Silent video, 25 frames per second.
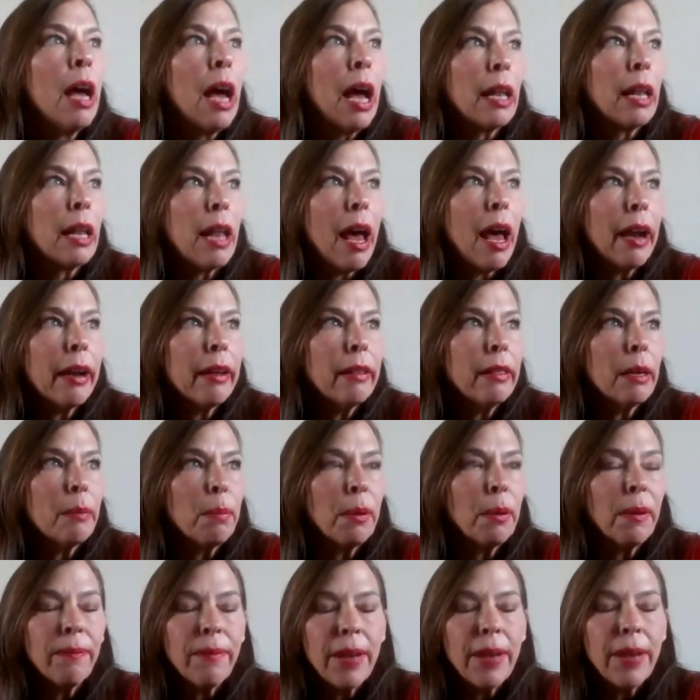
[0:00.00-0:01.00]
lot of the
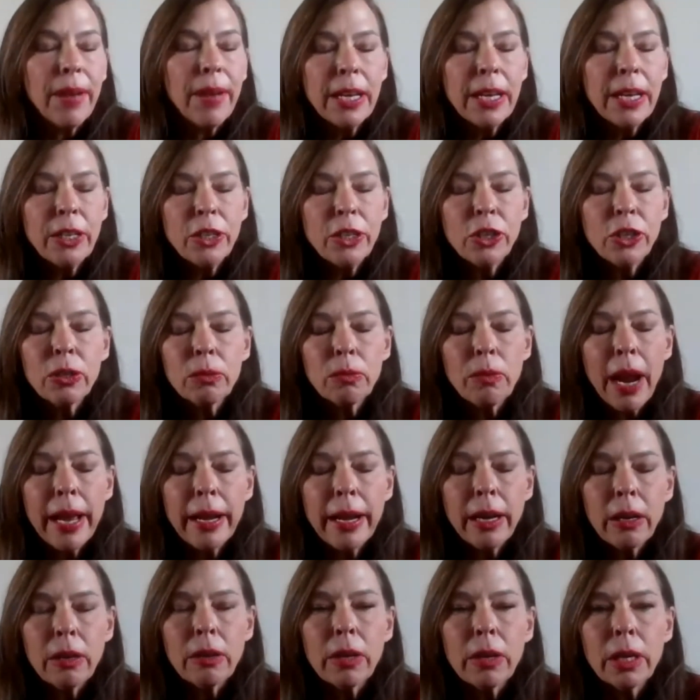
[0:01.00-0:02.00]
professional
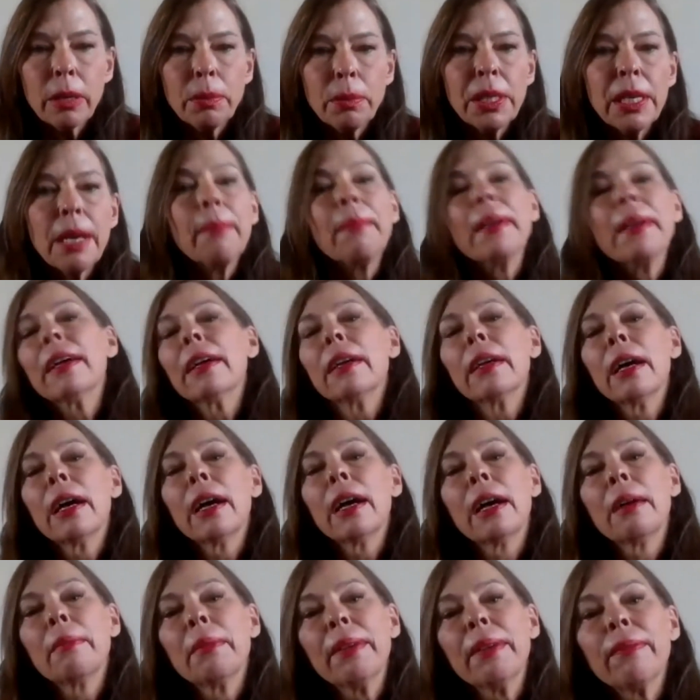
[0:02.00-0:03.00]
writer groups
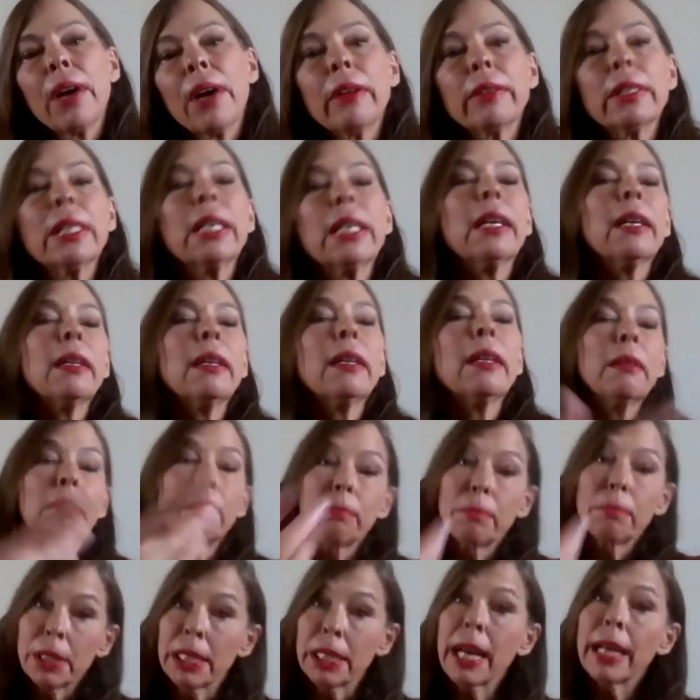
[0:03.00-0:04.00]
I'm involved in,
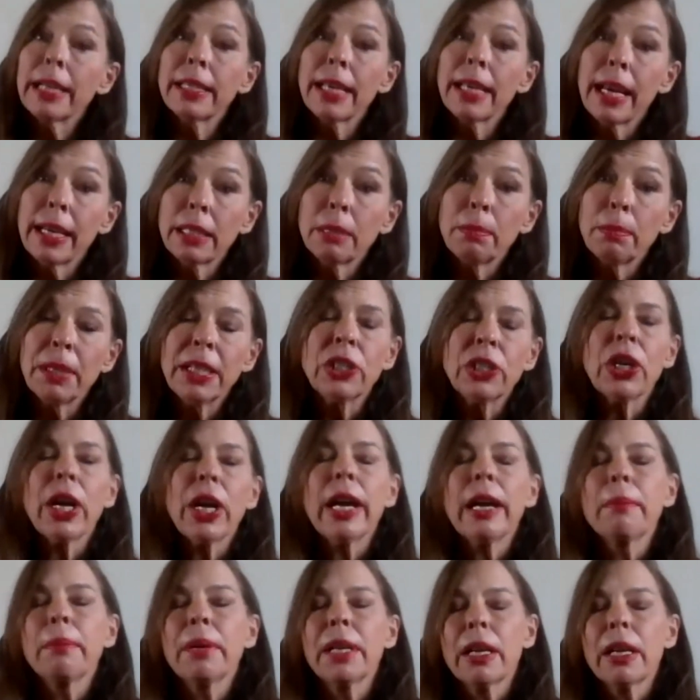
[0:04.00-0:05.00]
besides the
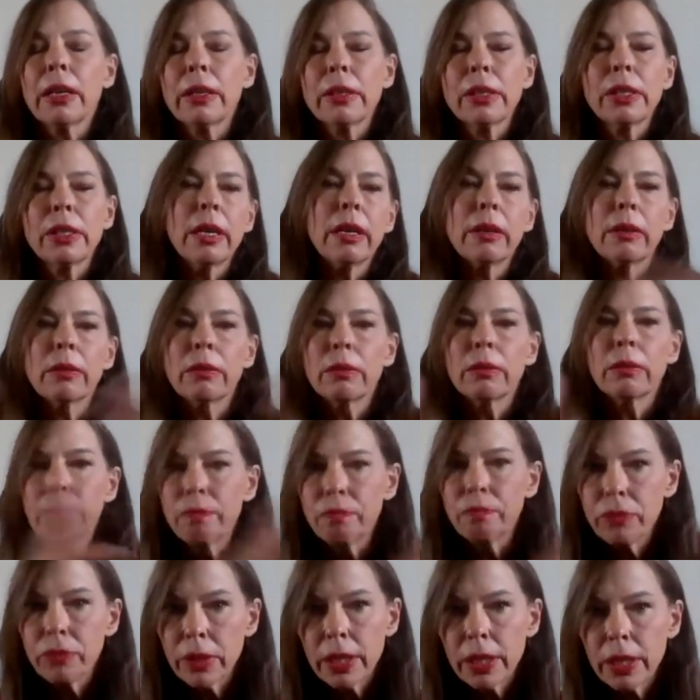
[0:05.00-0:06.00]
SPJ, but also
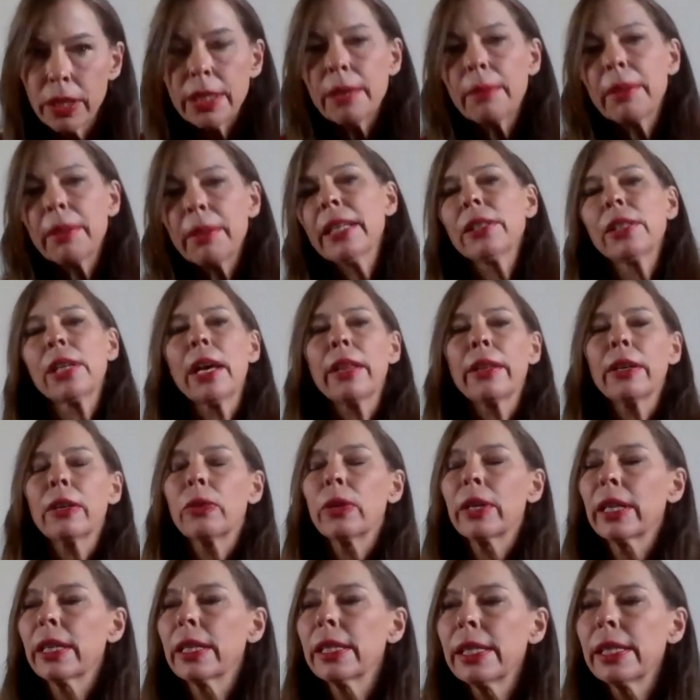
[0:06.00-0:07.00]
some of these other
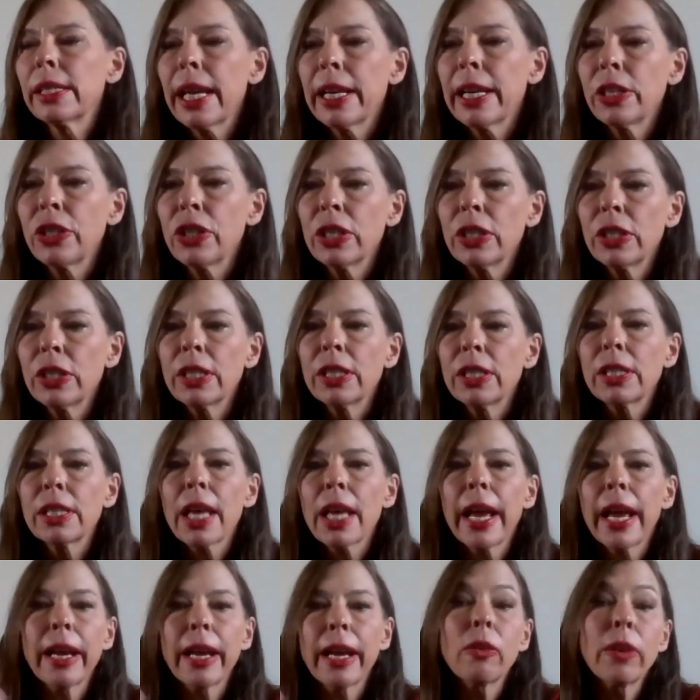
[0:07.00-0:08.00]
organizations, it's
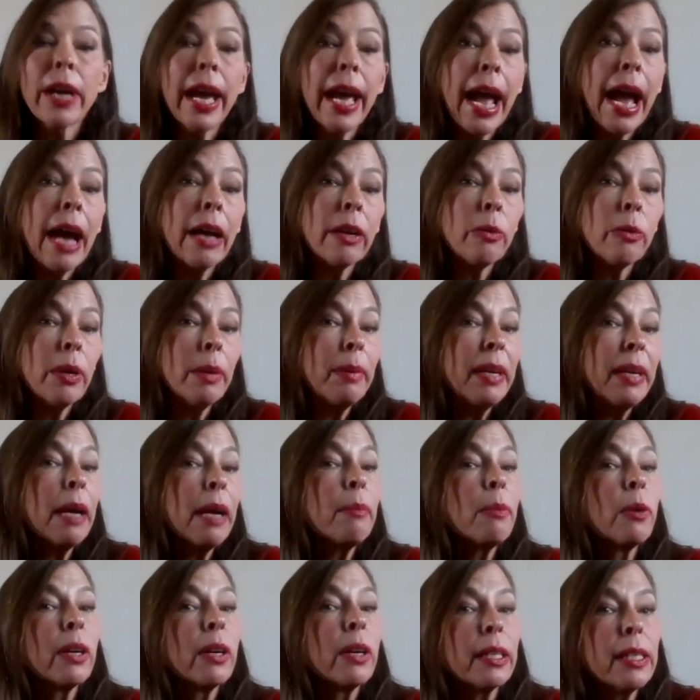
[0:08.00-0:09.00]
like, okay, how do we
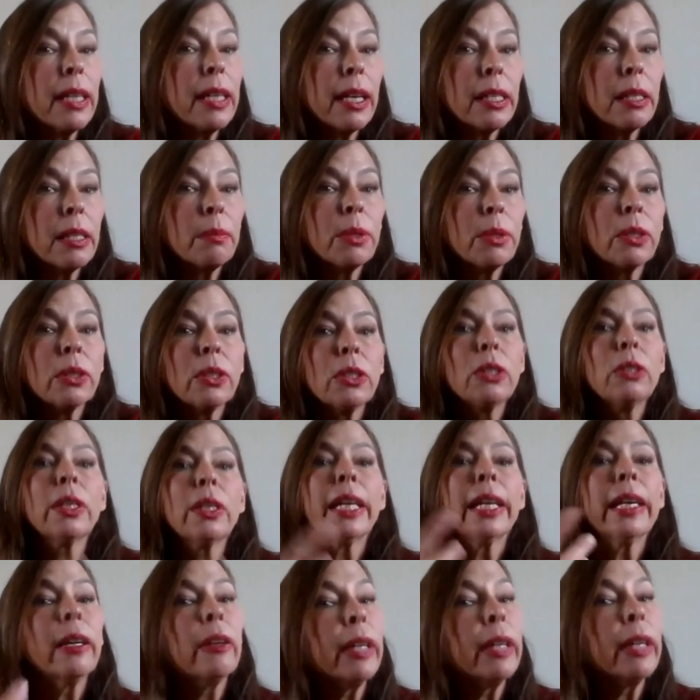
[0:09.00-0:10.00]
become more accessible to the
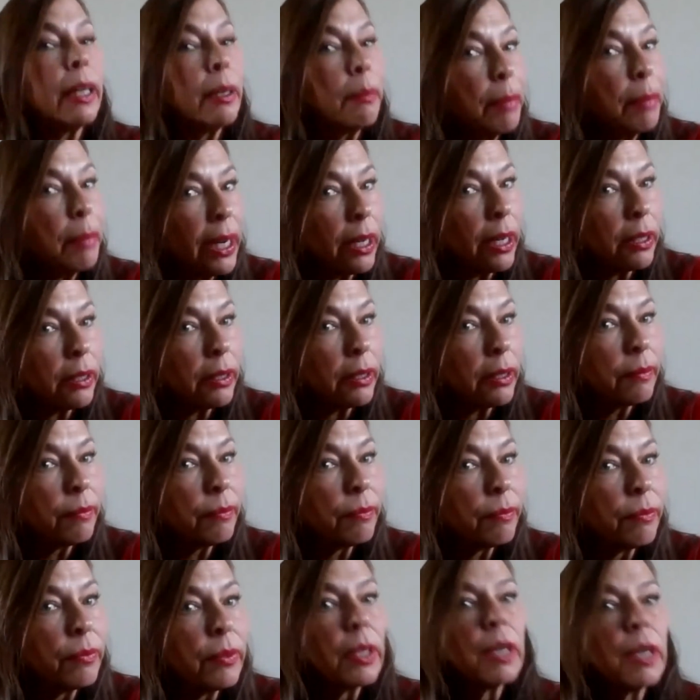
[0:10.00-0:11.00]
hearing impaired,
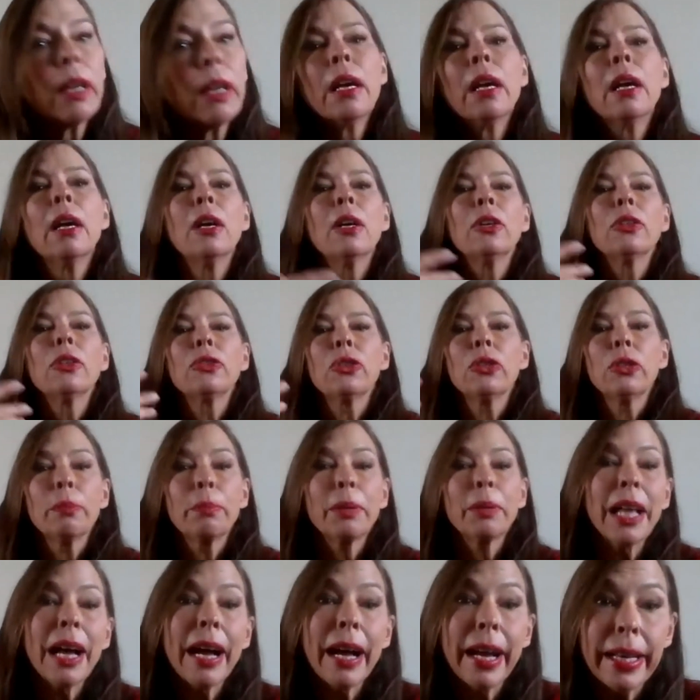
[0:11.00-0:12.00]
to the
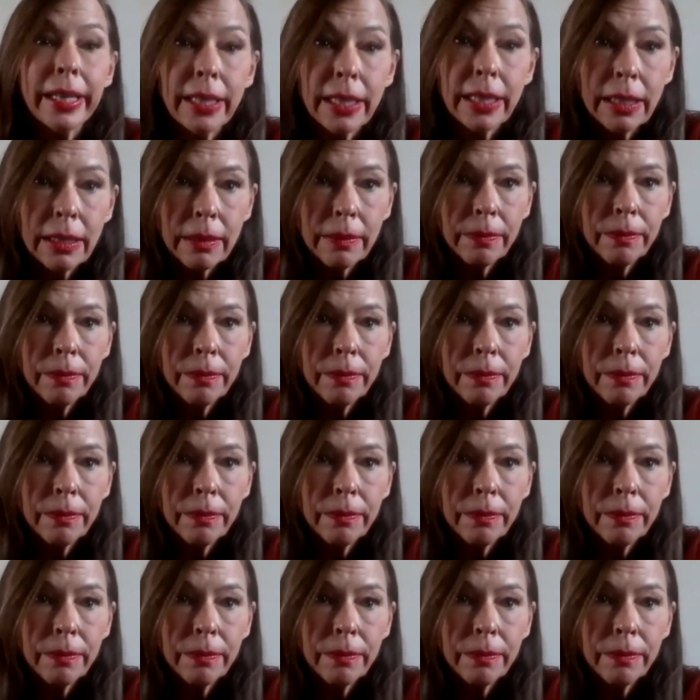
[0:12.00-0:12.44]
blind,